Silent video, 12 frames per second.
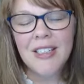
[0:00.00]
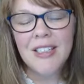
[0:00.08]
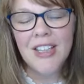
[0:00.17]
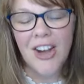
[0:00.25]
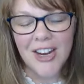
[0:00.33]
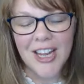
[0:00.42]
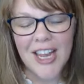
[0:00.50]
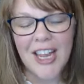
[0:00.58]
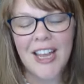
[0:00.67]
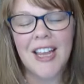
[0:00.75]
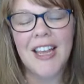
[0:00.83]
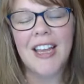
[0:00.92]

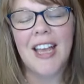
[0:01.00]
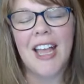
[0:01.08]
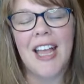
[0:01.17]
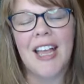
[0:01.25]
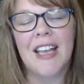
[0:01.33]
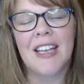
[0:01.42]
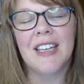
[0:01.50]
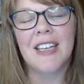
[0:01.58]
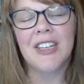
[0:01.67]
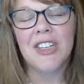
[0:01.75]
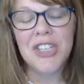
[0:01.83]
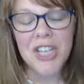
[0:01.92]
talking
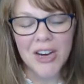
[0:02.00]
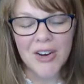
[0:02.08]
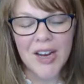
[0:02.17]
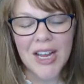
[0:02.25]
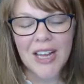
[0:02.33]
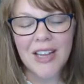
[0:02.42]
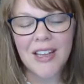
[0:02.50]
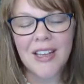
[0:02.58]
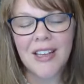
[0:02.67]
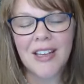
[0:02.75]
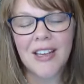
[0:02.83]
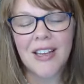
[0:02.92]
and sharing
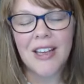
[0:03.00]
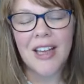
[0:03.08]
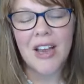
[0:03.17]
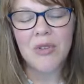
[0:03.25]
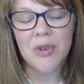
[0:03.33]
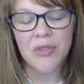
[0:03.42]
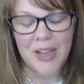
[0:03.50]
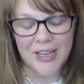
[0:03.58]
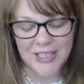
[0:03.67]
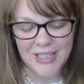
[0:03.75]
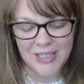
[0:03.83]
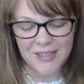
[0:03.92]
and
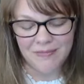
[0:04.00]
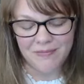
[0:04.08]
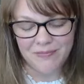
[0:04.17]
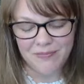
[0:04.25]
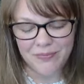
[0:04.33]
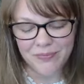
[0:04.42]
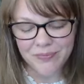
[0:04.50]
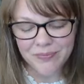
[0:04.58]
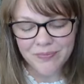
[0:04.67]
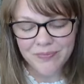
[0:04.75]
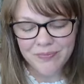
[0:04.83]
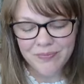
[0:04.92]
reflecting.
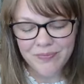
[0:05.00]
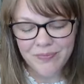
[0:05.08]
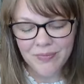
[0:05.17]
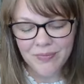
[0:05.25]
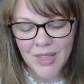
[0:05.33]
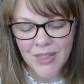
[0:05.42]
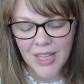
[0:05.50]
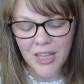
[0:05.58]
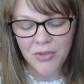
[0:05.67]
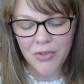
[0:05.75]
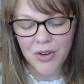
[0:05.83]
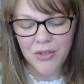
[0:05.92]
Thank
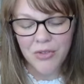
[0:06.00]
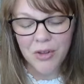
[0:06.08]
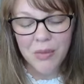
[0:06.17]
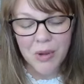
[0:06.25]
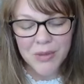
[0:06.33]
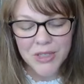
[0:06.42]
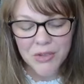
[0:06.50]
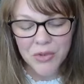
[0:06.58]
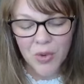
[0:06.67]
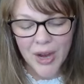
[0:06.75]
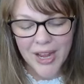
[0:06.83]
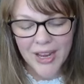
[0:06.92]
you for a few moments of
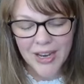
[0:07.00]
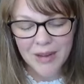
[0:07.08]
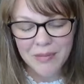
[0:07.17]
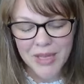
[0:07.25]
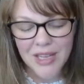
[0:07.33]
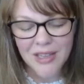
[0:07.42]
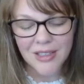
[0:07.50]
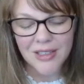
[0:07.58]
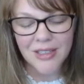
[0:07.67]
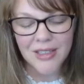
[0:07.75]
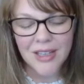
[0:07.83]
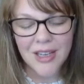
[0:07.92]
quiet and
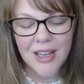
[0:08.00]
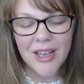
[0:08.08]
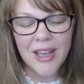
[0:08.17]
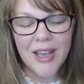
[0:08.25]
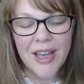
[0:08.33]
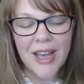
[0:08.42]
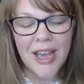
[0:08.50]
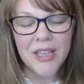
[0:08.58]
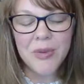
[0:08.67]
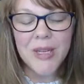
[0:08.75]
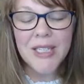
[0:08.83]
peace as we